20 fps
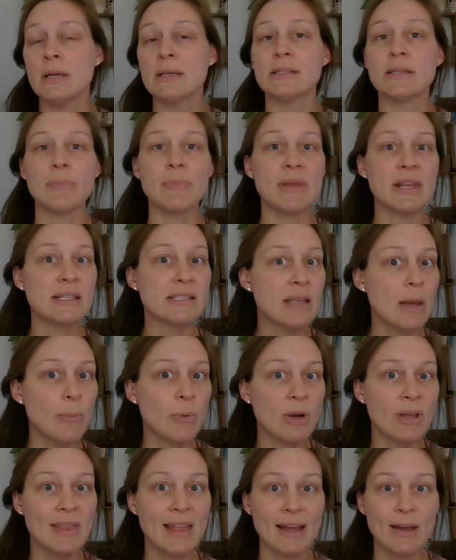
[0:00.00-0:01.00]
something
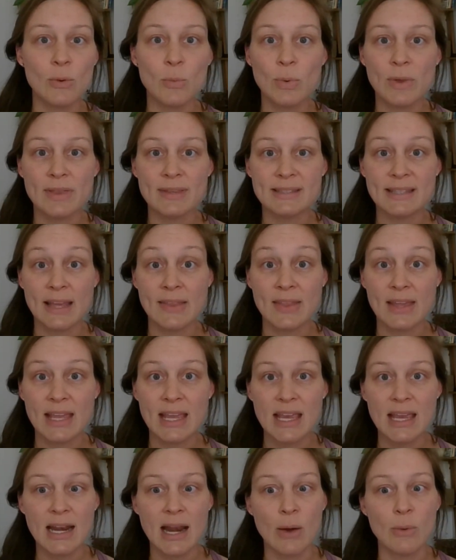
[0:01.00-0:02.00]
summery that could withstand the
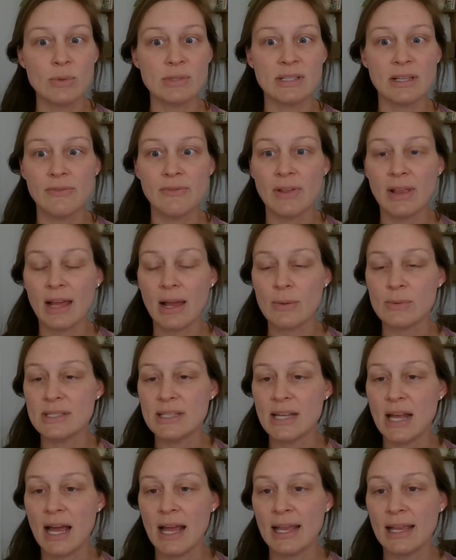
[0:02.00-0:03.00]
heat and I wasn't gonna feel like I was
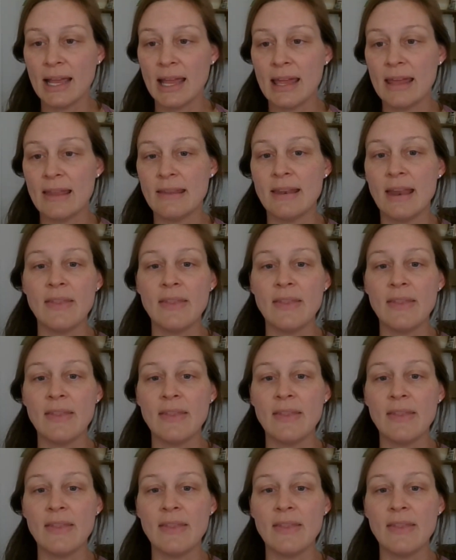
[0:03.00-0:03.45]
dying in,